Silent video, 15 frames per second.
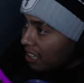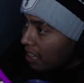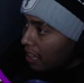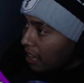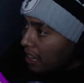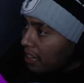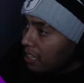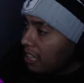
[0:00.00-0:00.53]

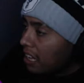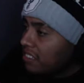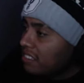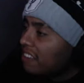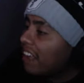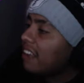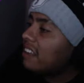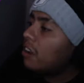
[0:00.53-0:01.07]
And then they
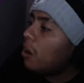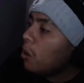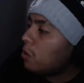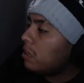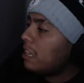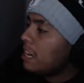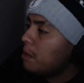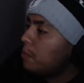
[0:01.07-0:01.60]
say, no,
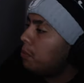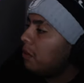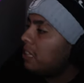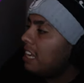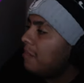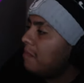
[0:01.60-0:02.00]
they didn't believe